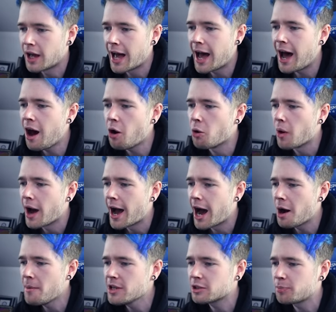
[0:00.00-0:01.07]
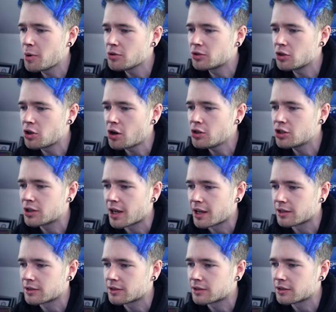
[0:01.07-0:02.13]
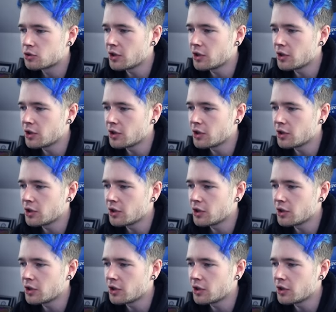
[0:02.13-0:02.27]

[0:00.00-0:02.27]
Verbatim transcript: How? How am I supposed to dodge this?